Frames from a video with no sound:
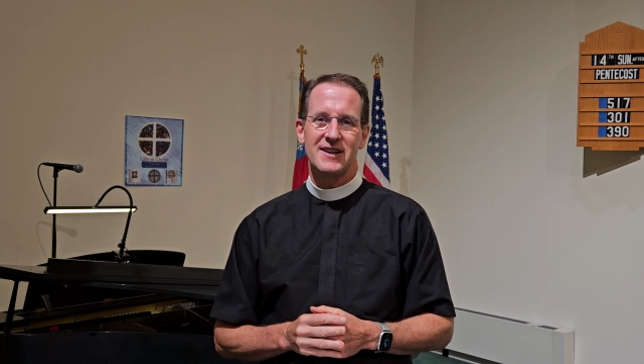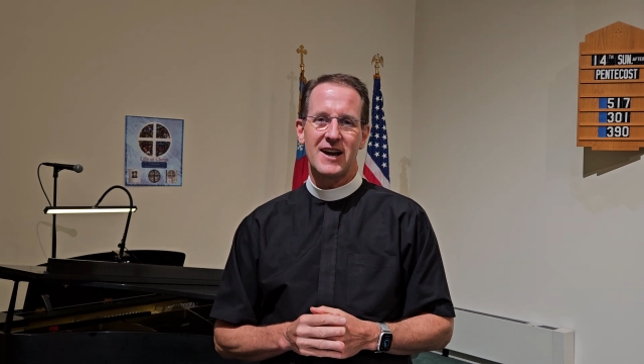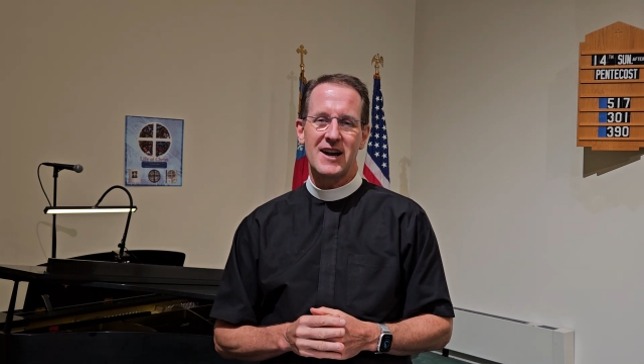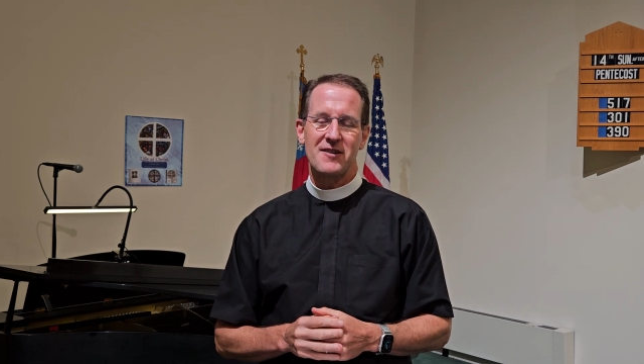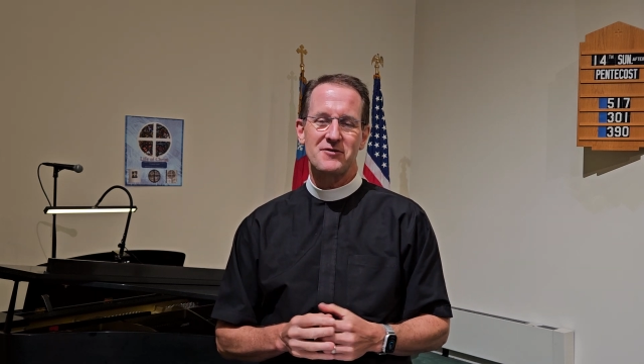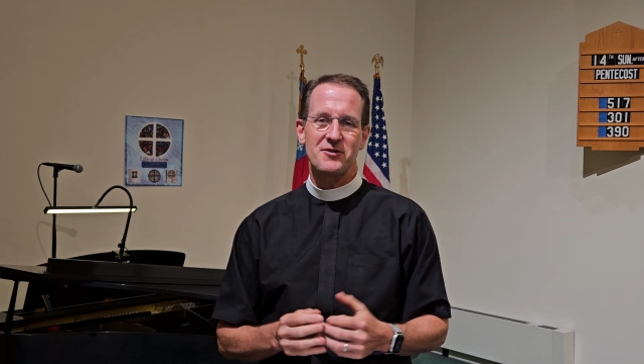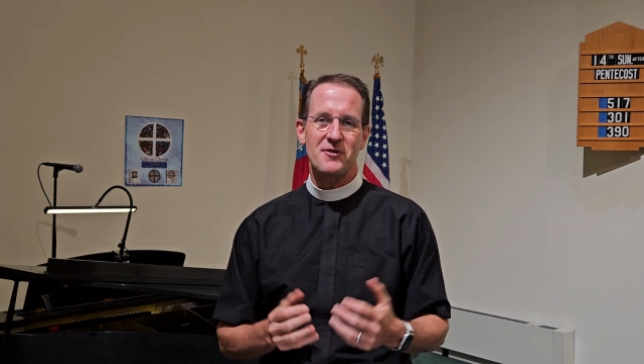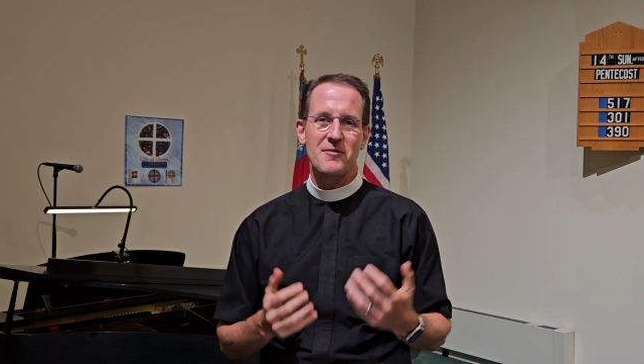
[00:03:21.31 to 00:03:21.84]
I
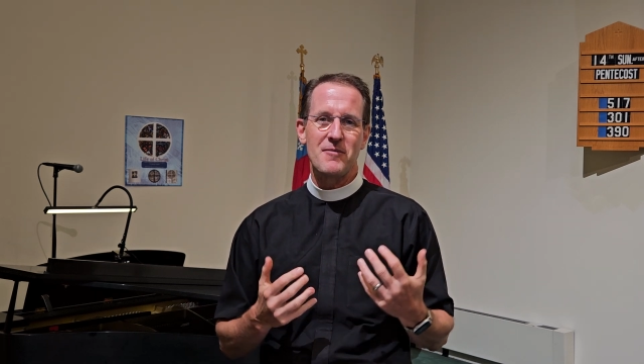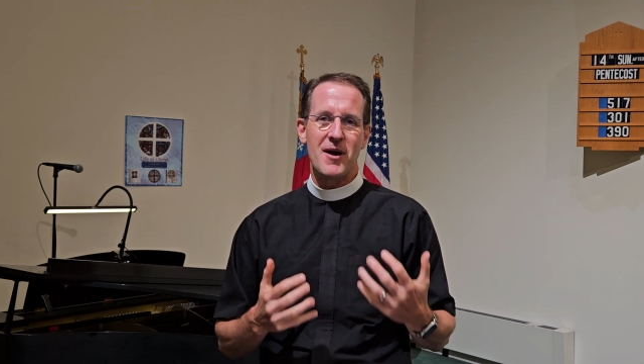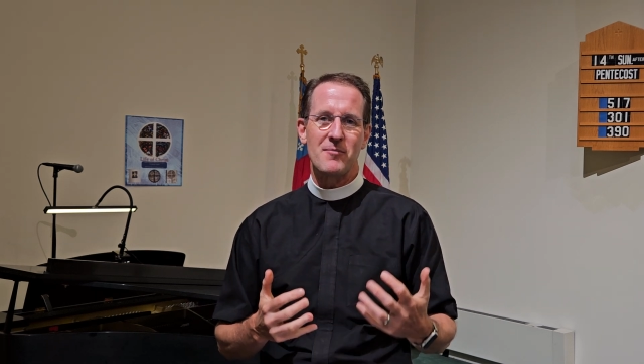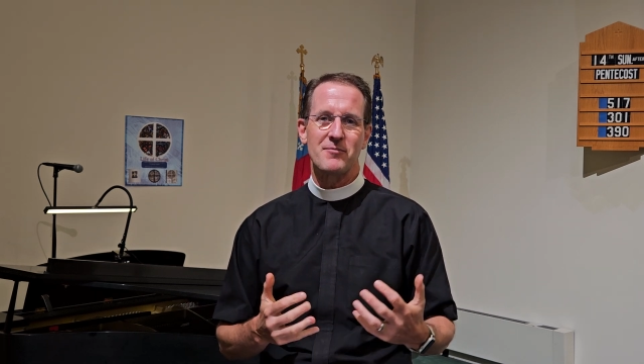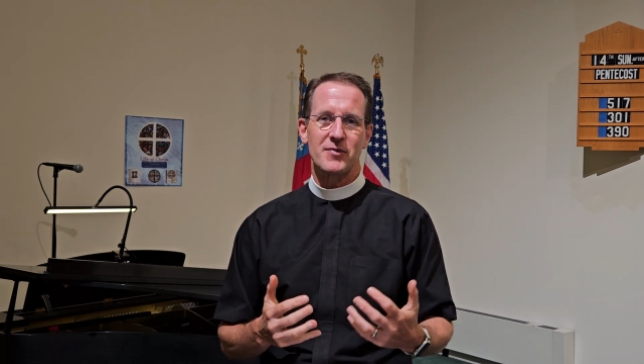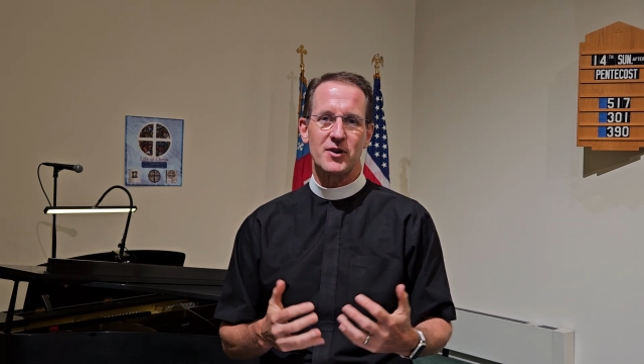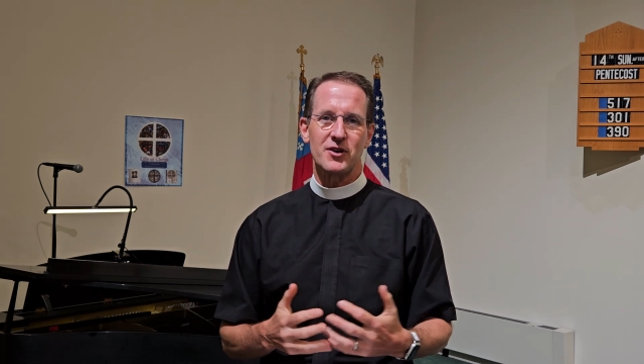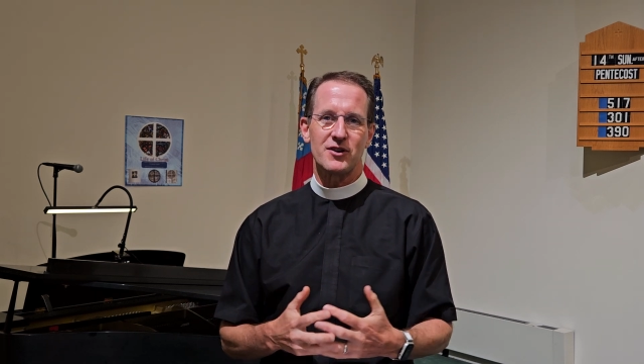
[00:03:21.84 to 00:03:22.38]
have to
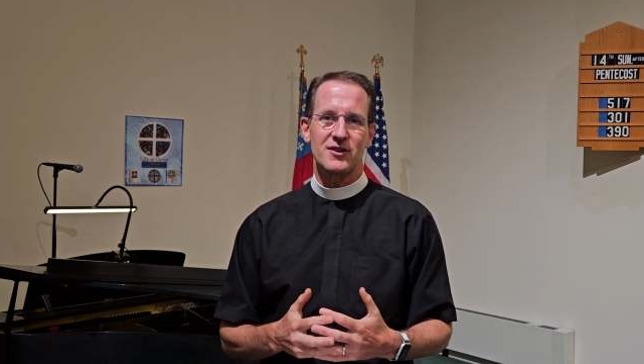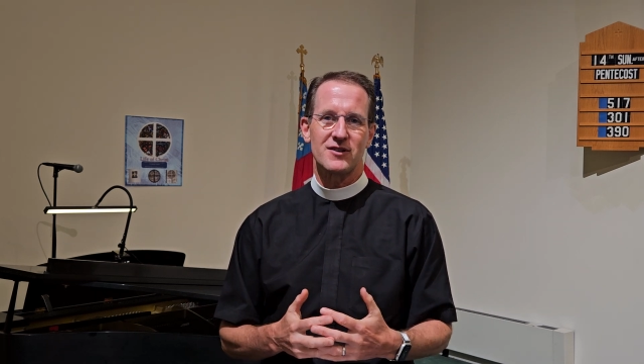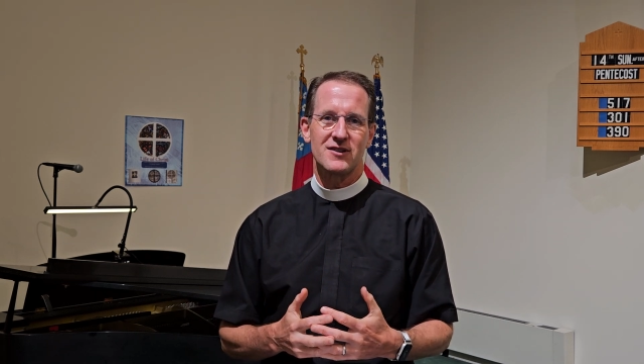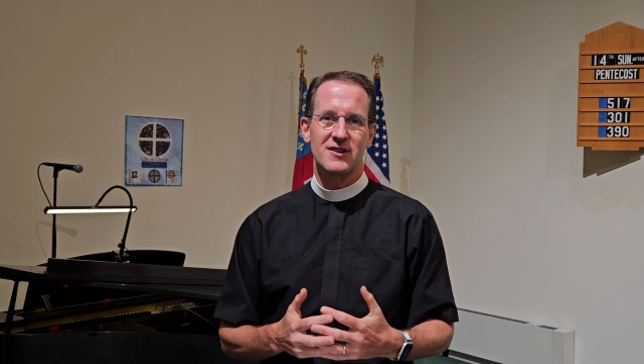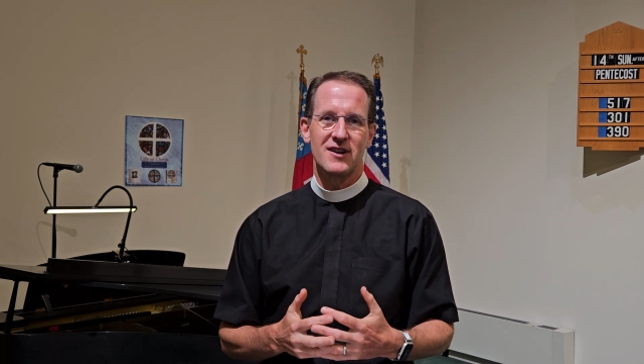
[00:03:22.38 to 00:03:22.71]
remember